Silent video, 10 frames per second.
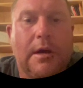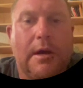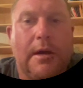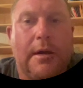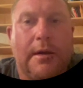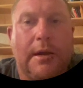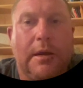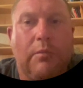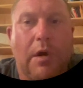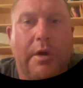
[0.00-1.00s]
uh,
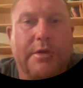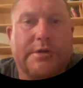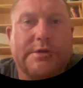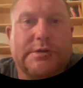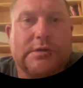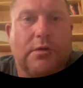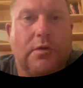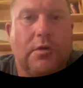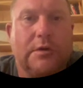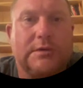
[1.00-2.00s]
in March,
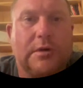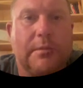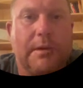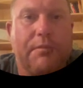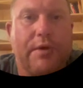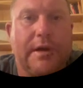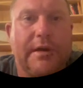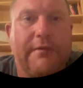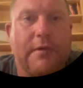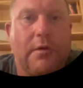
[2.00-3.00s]
so it's going to be pretty
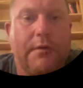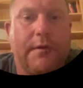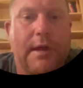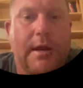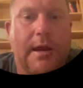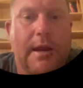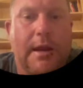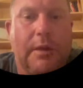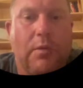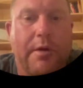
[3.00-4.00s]
difficult to get
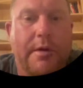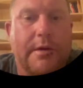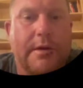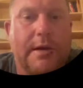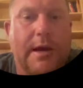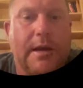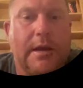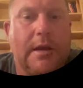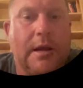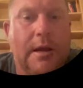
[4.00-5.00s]
any work
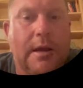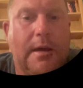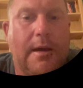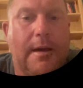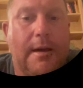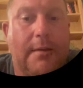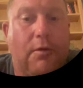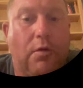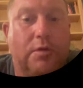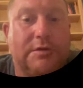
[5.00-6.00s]
done uh, in
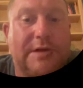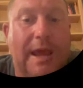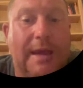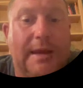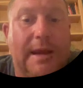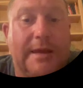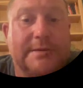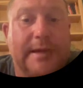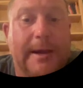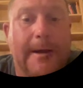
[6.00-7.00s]
those 10
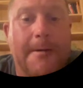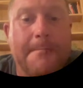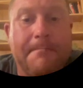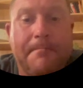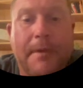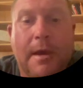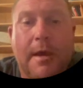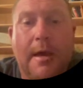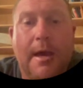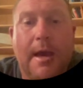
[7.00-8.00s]
days there.
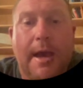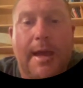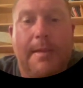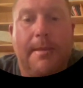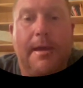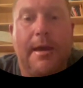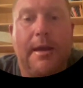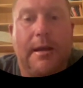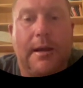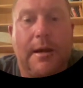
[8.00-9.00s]
And
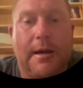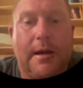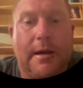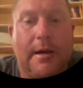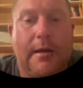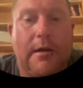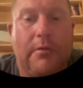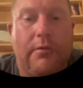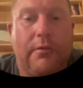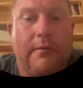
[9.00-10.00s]
then uh,
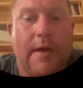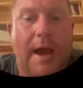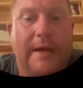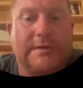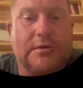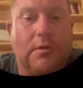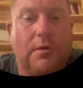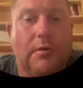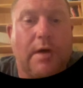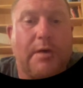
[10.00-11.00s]
high
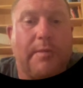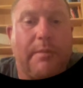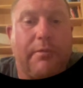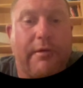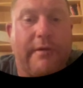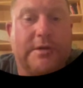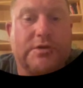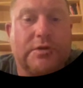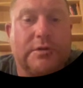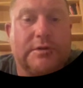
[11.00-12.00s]
school rugby
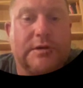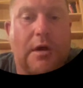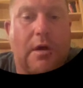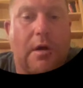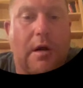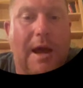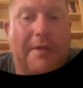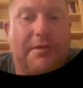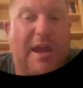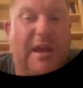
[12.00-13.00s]
provincials are
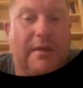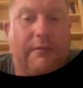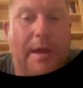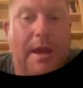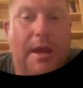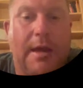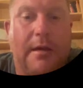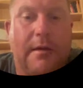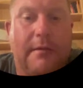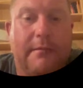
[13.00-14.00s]
at the end of May,
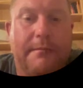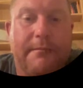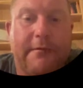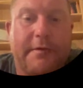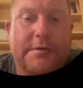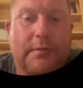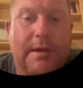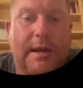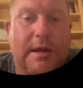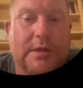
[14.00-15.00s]
um, first
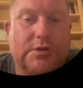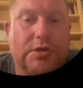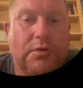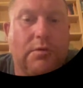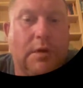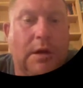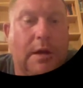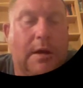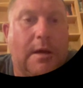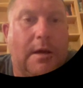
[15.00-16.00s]
weekend in June.
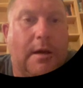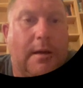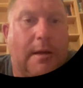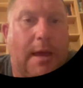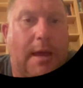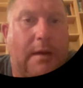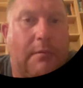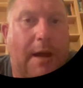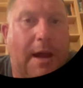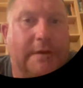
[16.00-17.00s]
Uh,
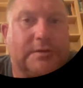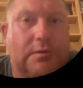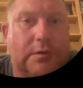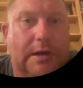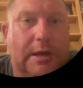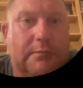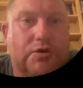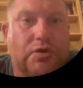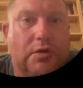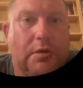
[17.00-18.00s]
and my high school team
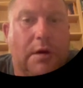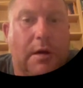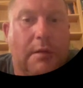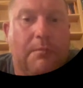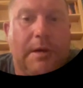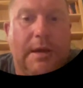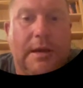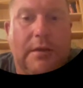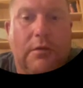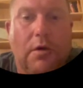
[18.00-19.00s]
should uh, be
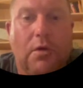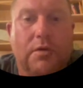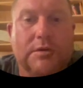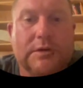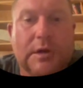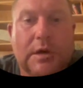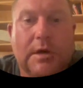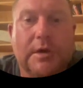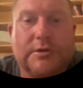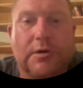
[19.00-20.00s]
in those.
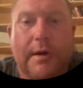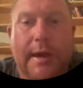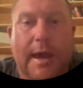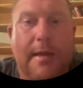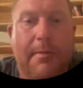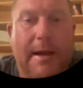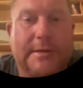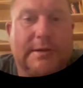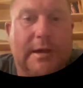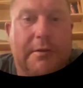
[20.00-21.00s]
So, again,
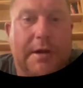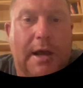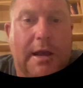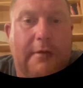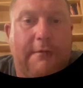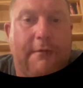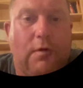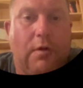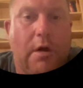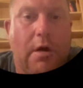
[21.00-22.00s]
that's another kind of
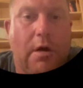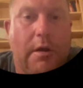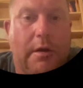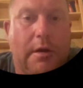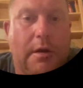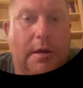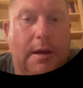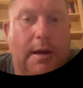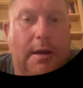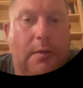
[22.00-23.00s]
full on
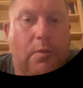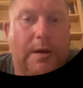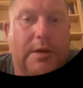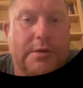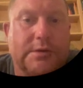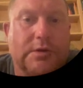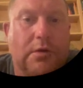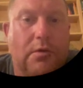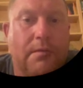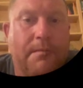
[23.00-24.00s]
uh, week or
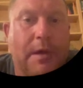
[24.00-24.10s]
so